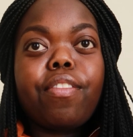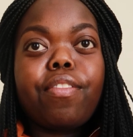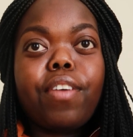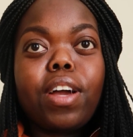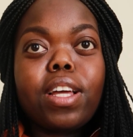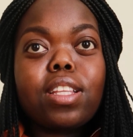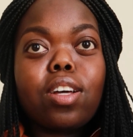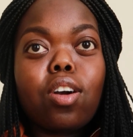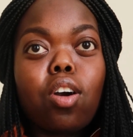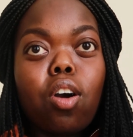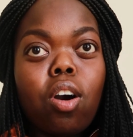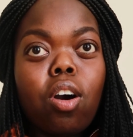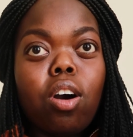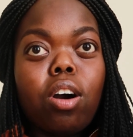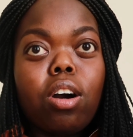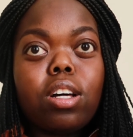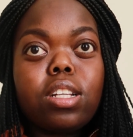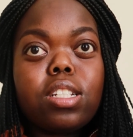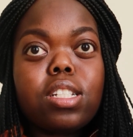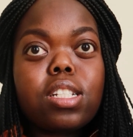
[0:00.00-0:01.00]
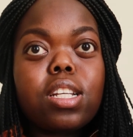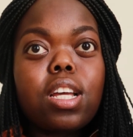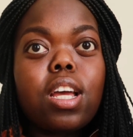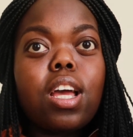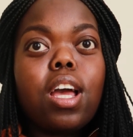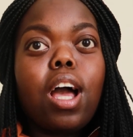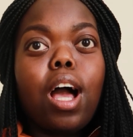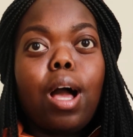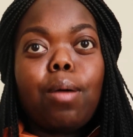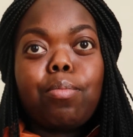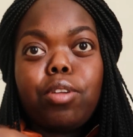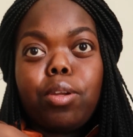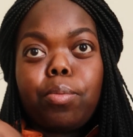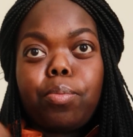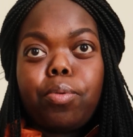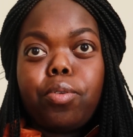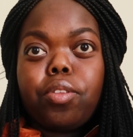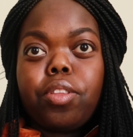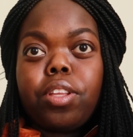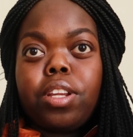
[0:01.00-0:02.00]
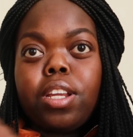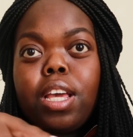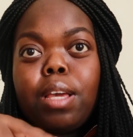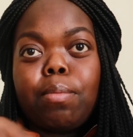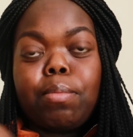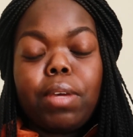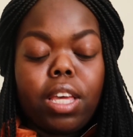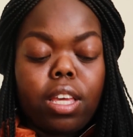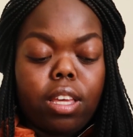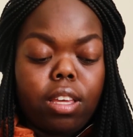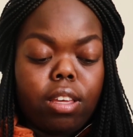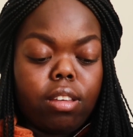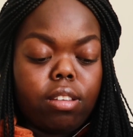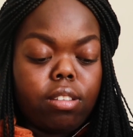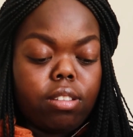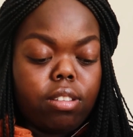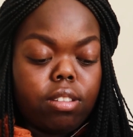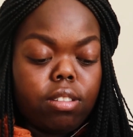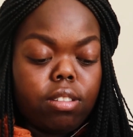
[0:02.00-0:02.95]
I find the card, I'm going to put the name here.